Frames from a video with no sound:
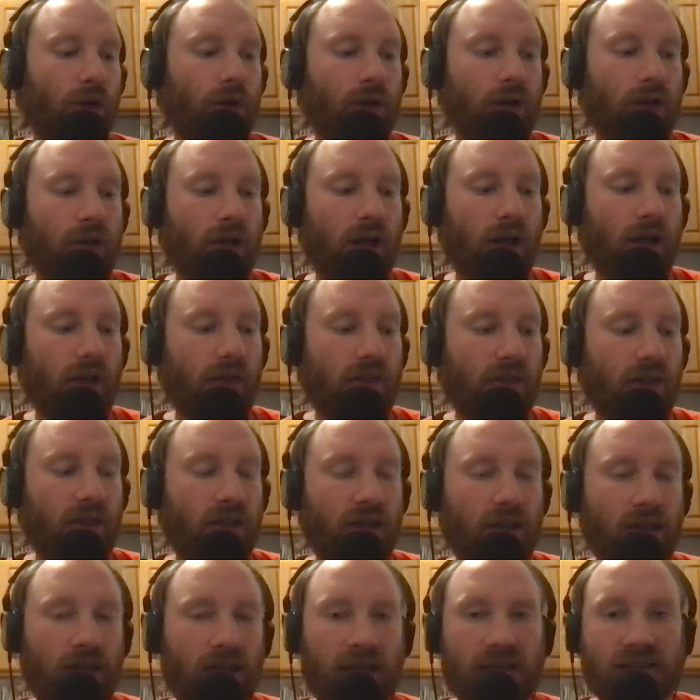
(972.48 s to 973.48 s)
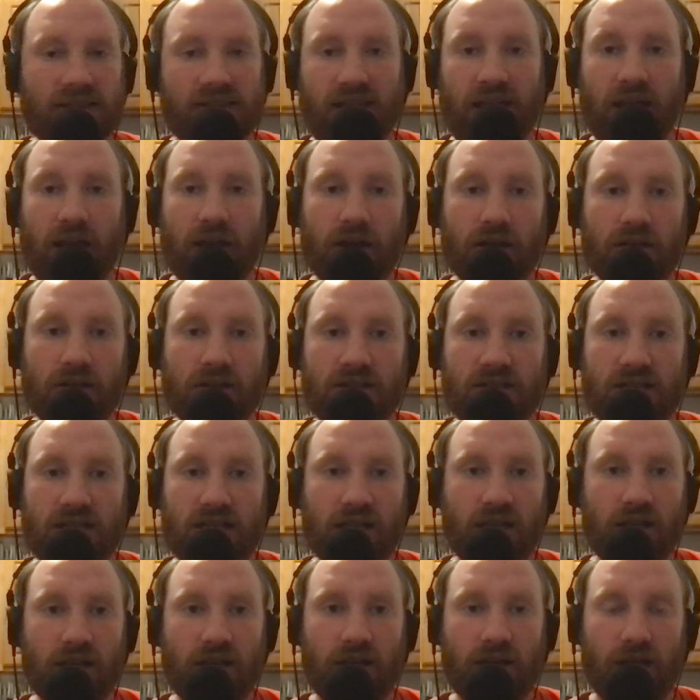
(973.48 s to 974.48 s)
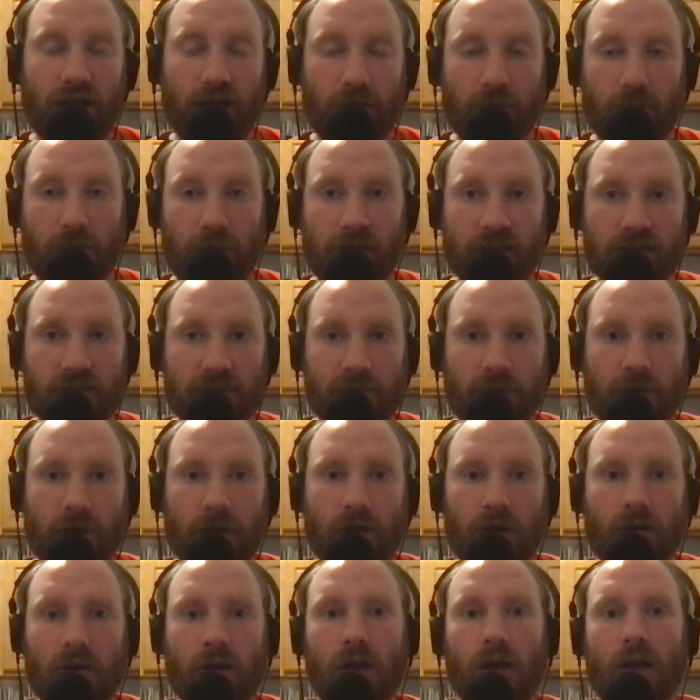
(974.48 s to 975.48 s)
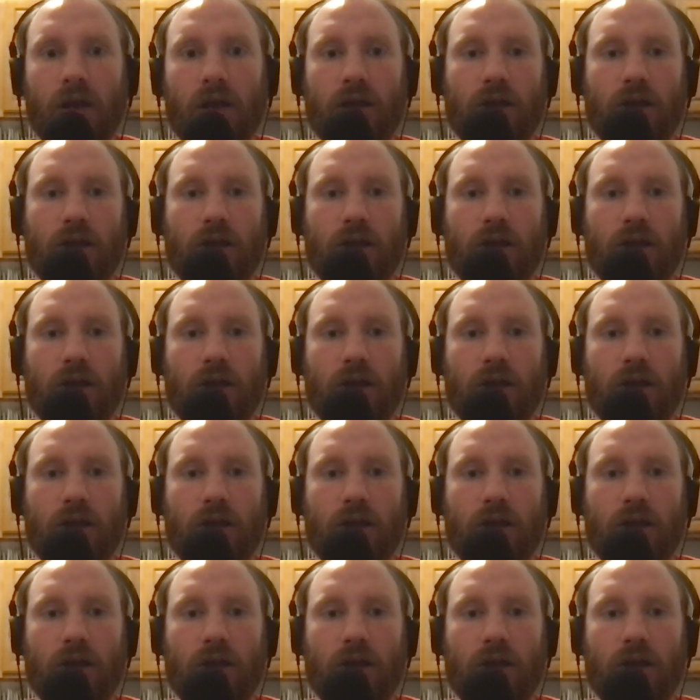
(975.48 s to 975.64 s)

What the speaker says: nothing is guaranteed in baseball.